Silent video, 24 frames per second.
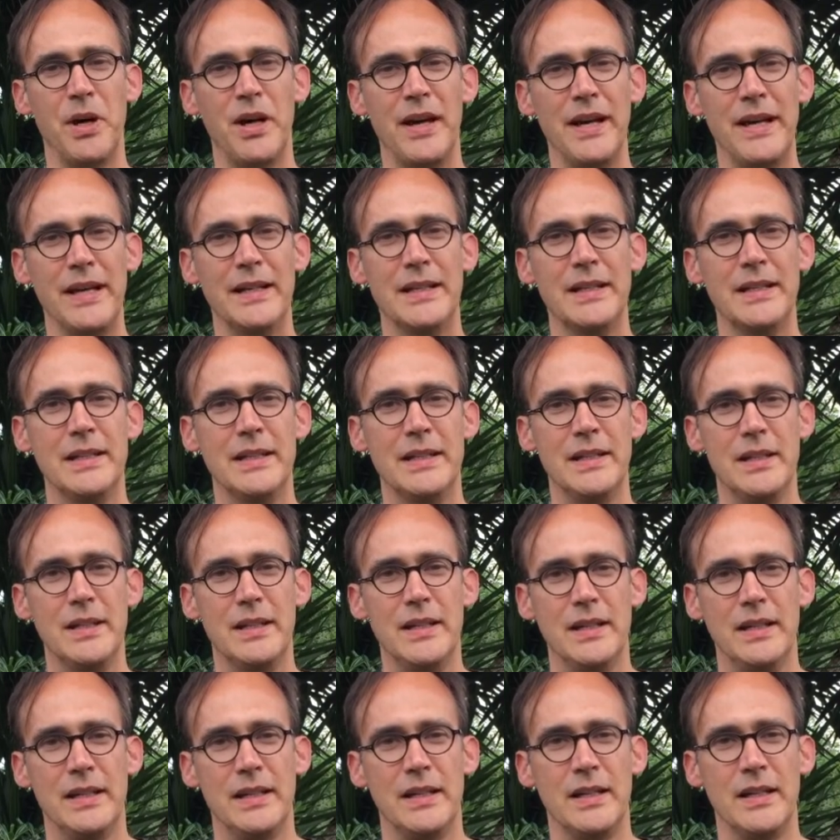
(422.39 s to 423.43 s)
by a
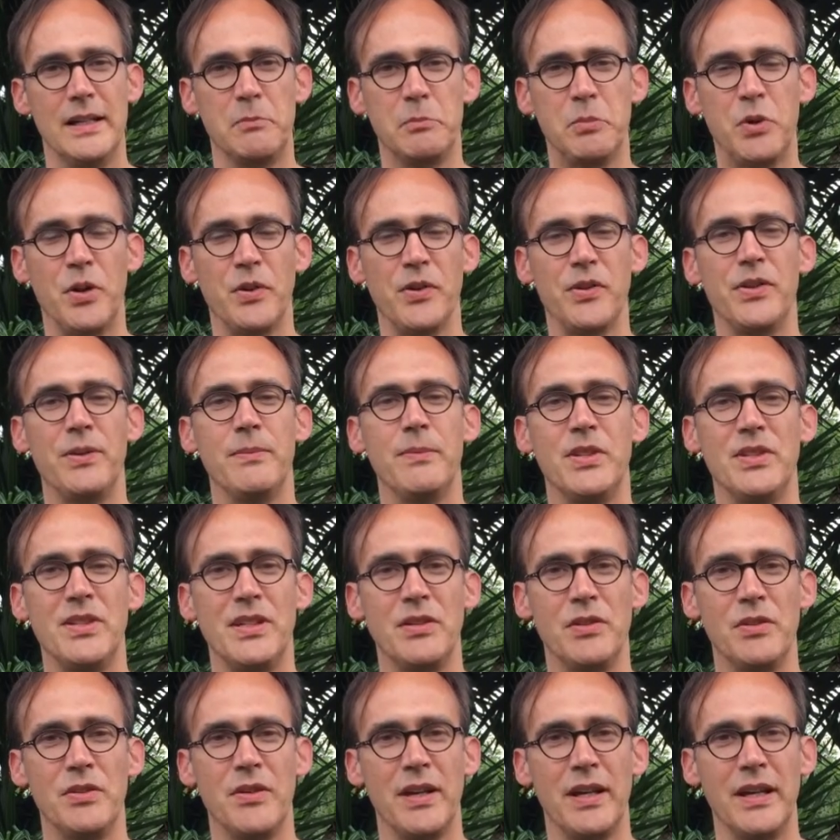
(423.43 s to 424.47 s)
proximity
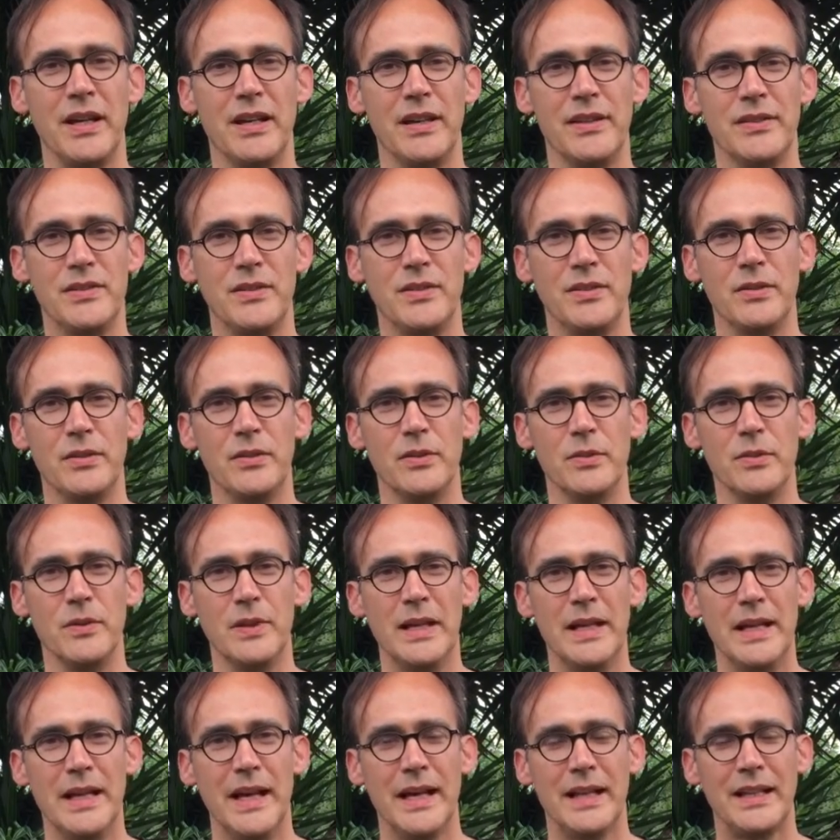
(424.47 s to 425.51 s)
trigger to
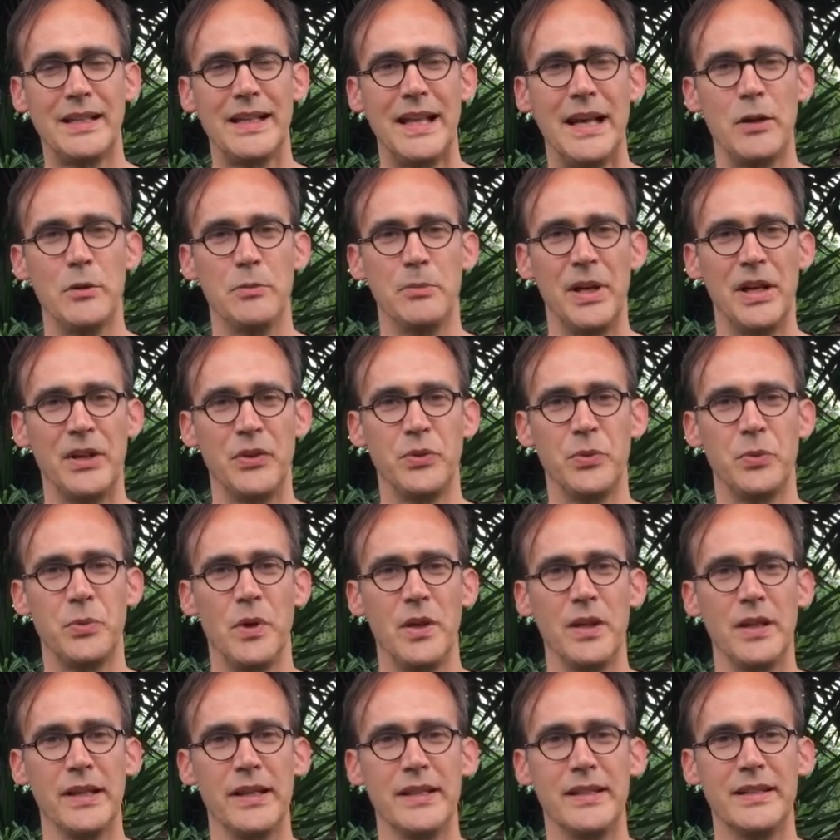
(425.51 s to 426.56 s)
a cloud-based
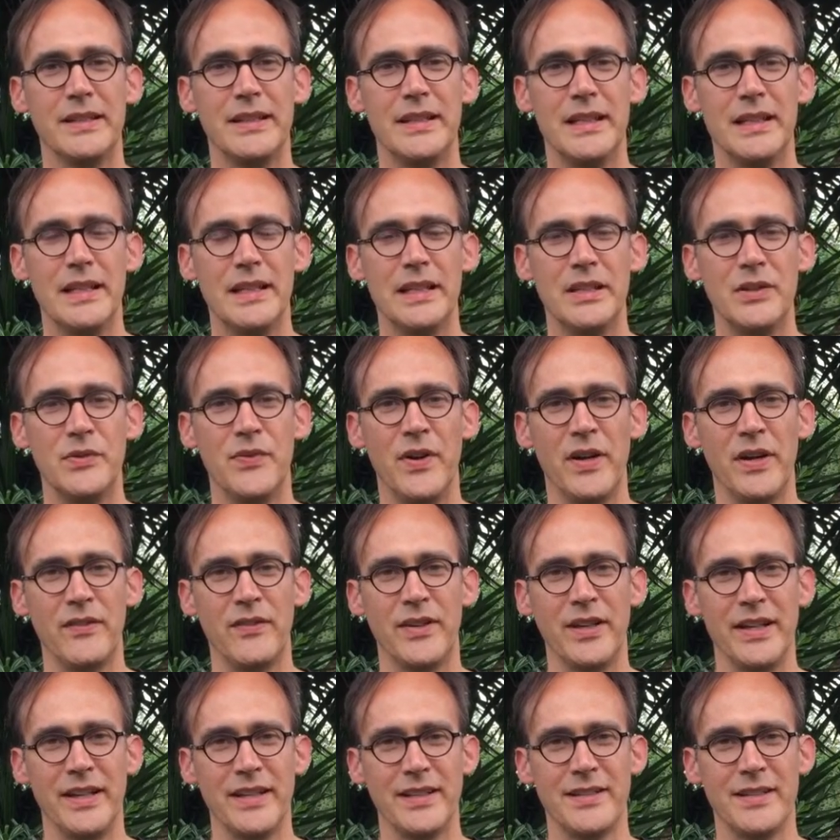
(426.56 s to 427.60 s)
wallet is very,
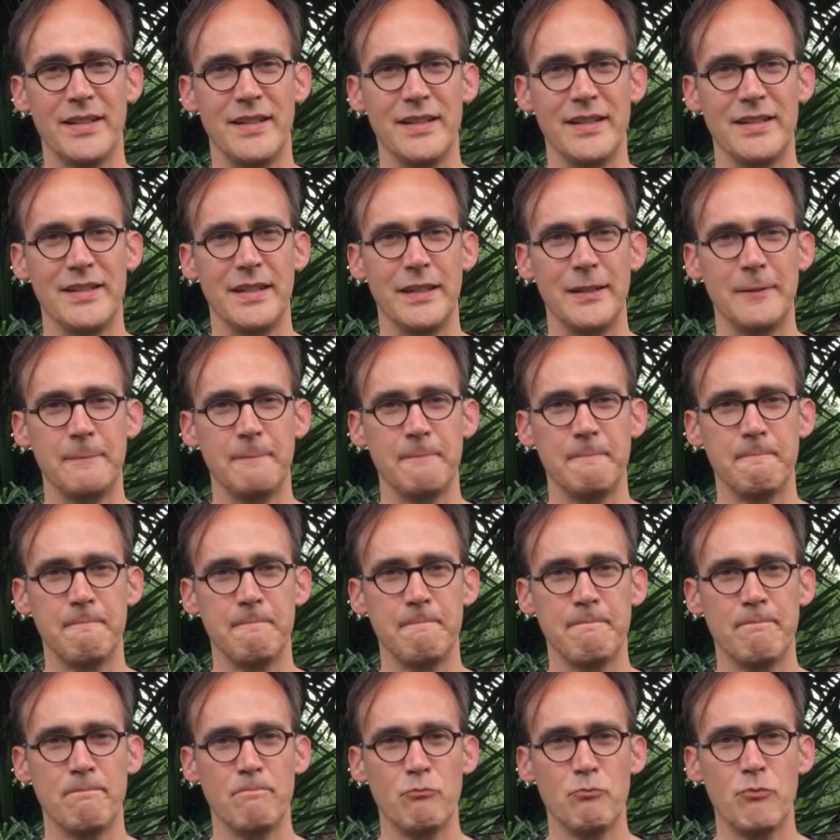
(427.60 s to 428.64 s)
very exciting.
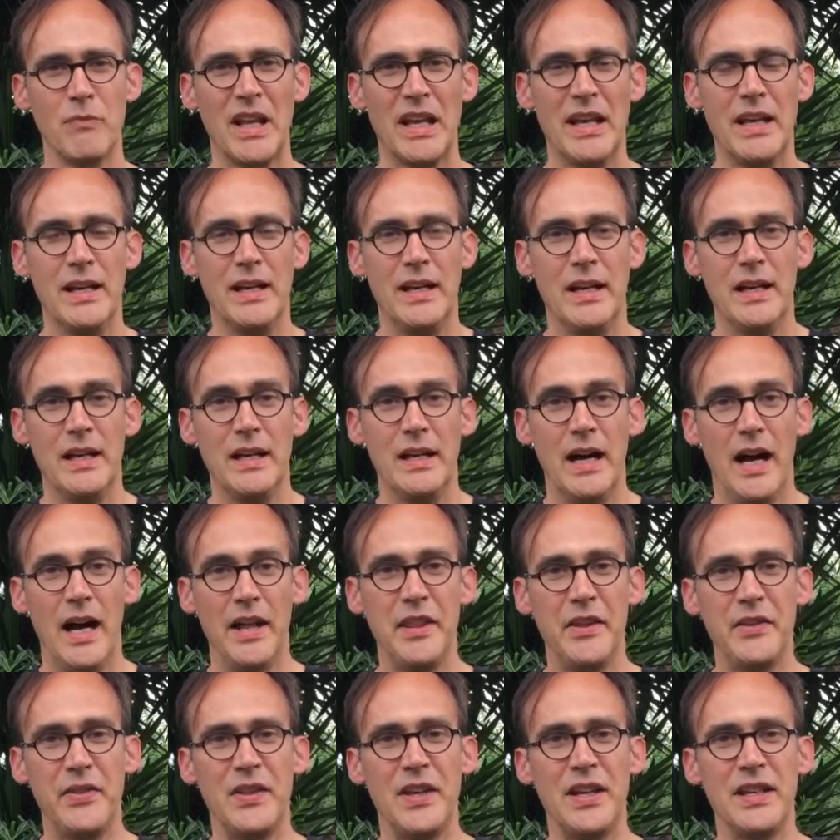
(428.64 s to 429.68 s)

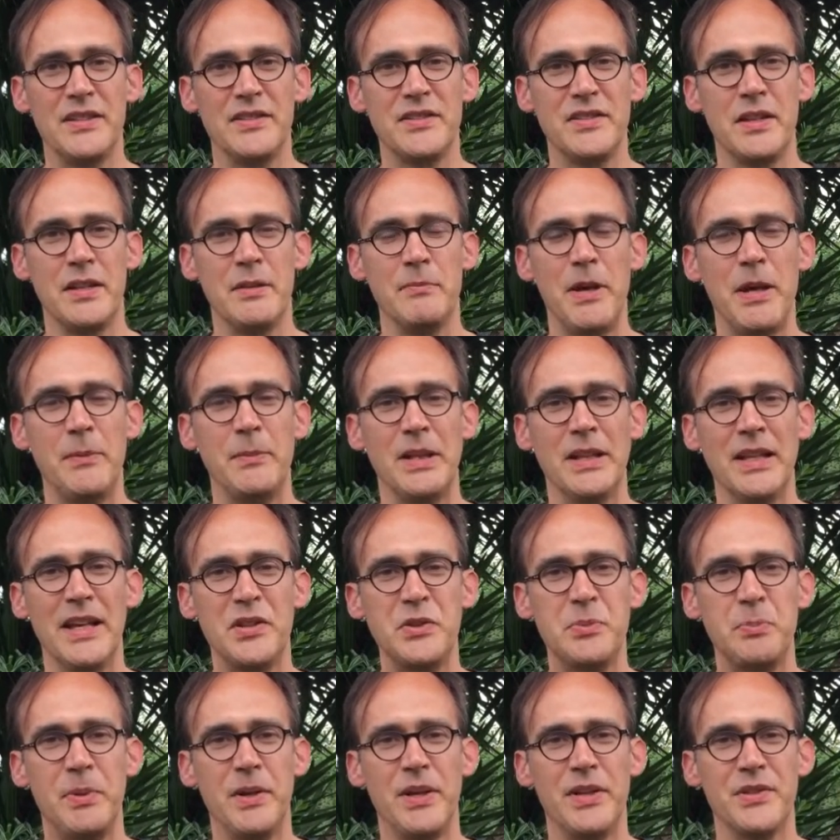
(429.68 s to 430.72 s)
Other things that are maybe less
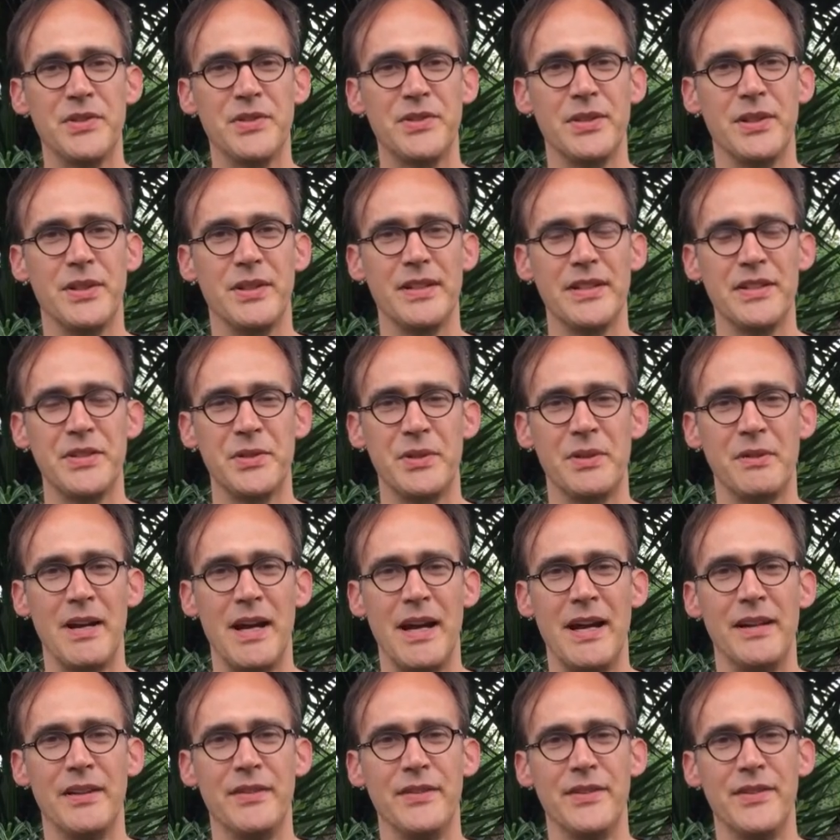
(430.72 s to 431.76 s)
personal is
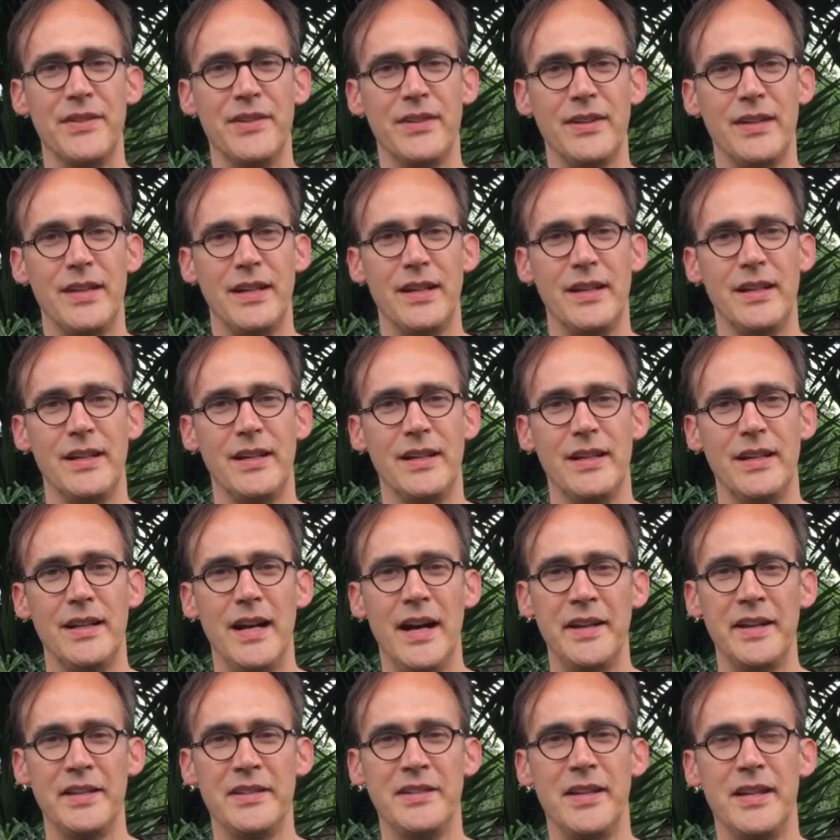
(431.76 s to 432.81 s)
around
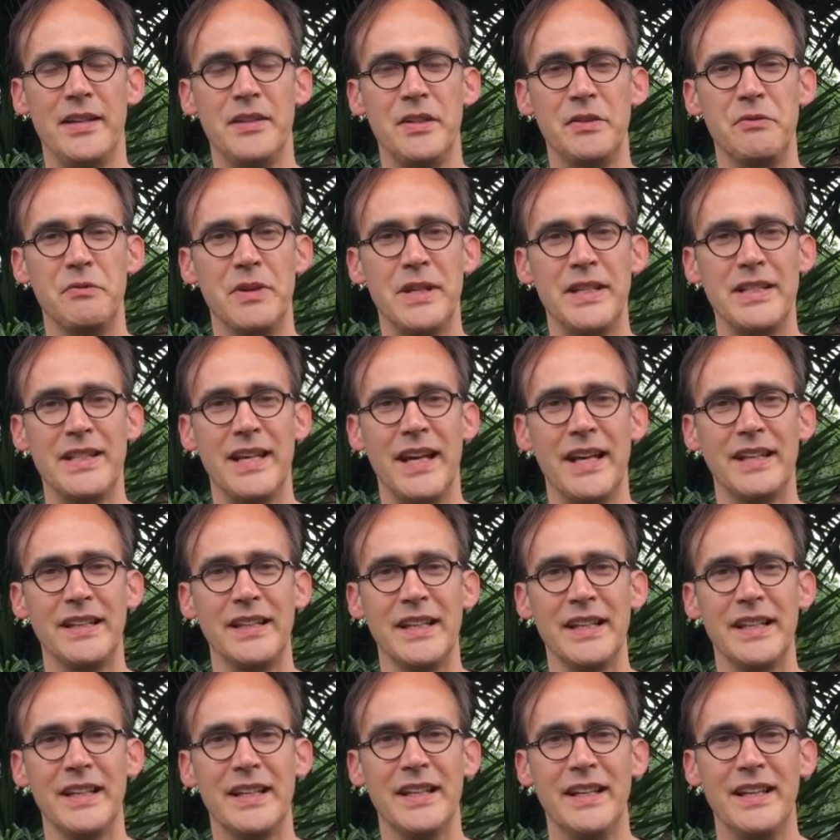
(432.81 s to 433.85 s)
unattended
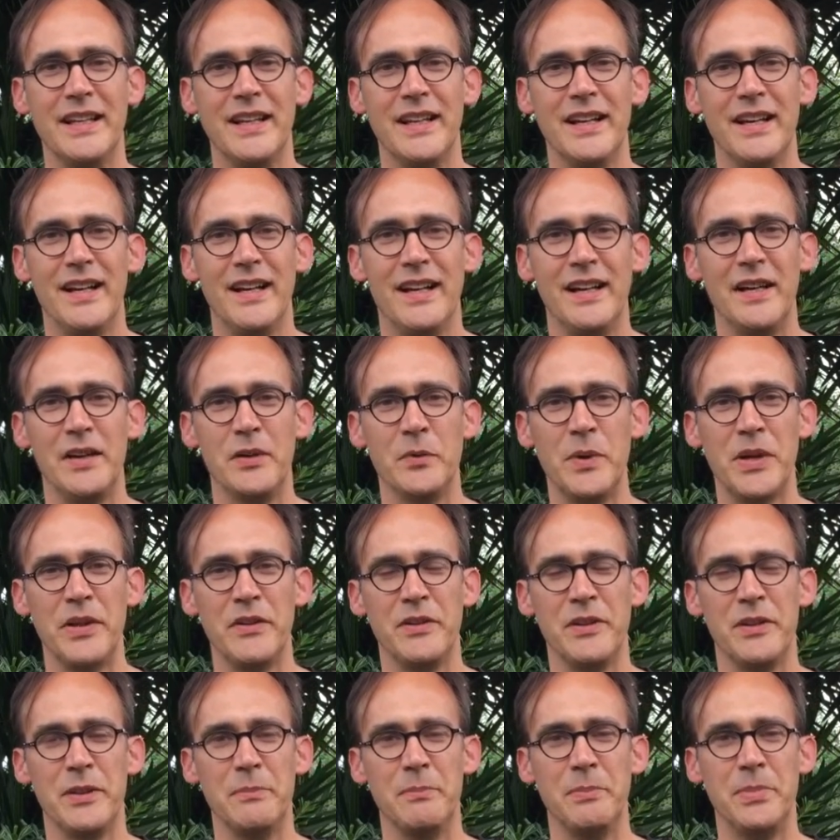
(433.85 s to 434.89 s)
retailing,
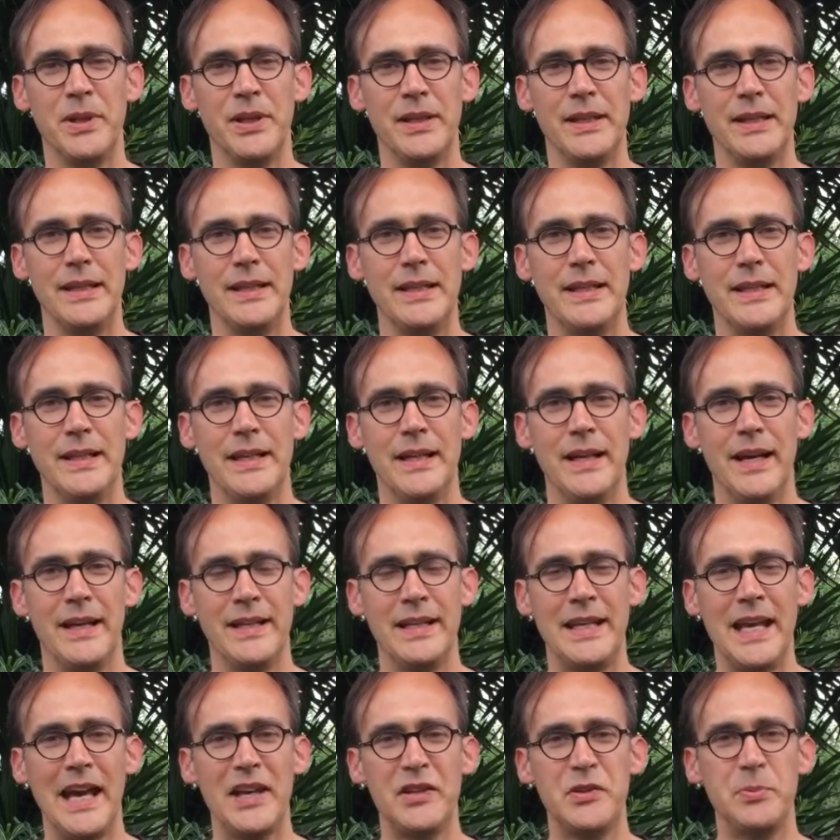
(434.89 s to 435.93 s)
whether it be at
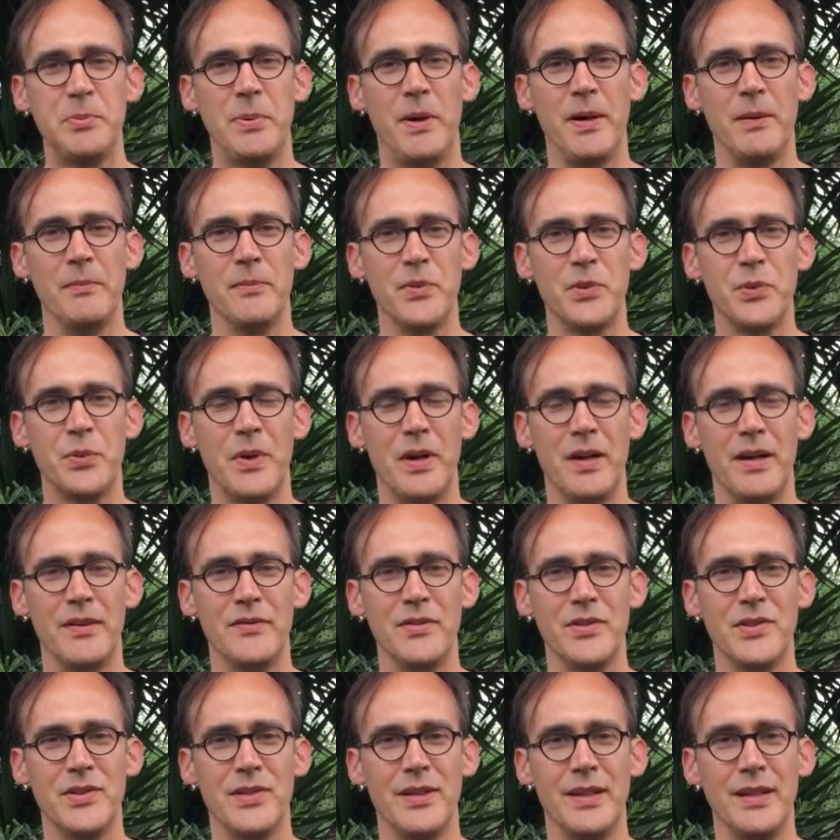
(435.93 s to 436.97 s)
gas pumps, where
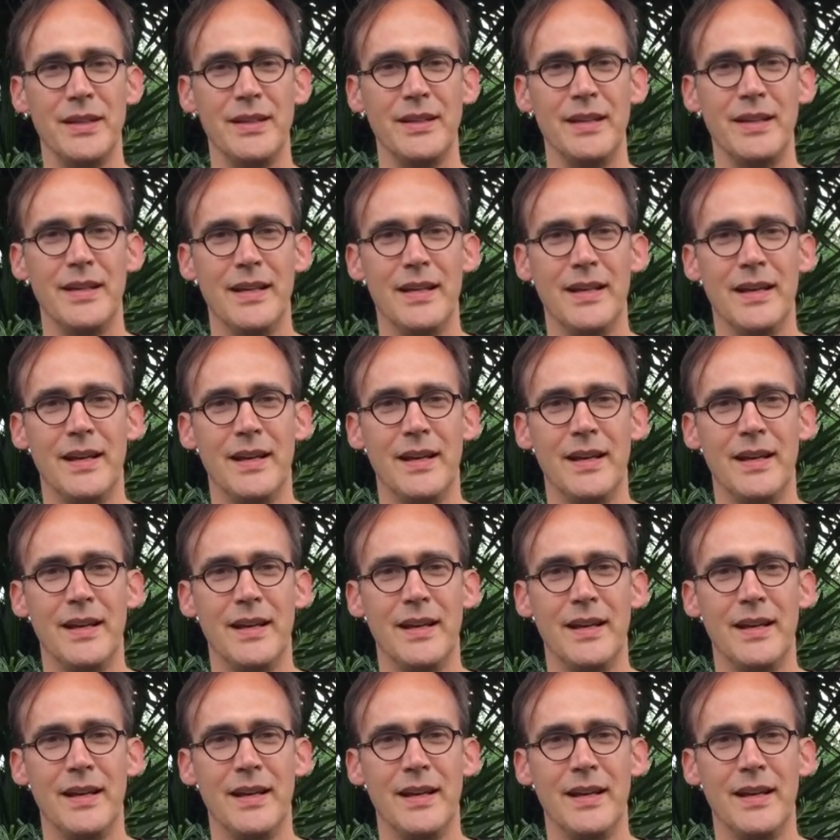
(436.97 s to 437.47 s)
I've seen